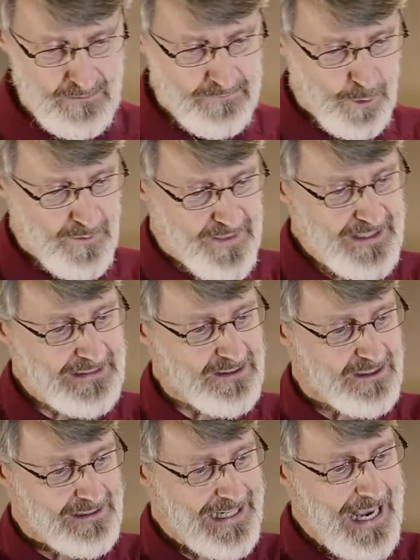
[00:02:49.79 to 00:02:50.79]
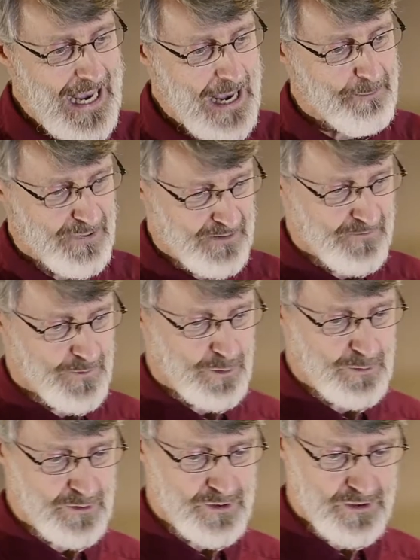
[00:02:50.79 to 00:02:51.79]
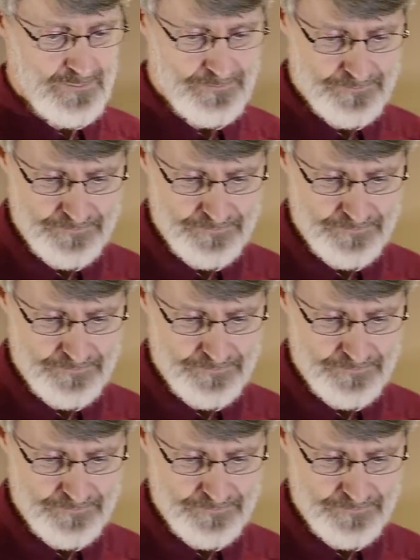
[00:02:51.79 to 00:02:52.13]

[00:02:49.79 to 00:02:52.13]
for this to happen, folks.